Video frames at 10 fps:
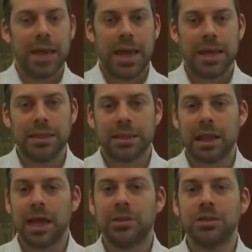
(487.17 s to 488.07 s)
And the
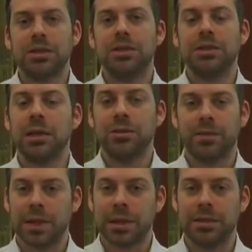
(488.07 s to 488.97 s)
knowledge itself,
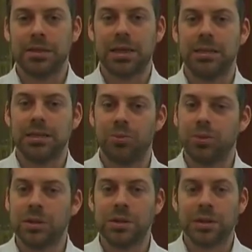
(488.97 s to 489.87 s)
like I said, is a
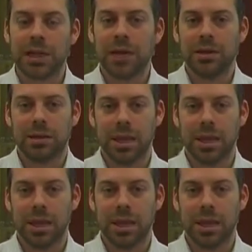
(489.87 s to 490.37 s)
brilliant light,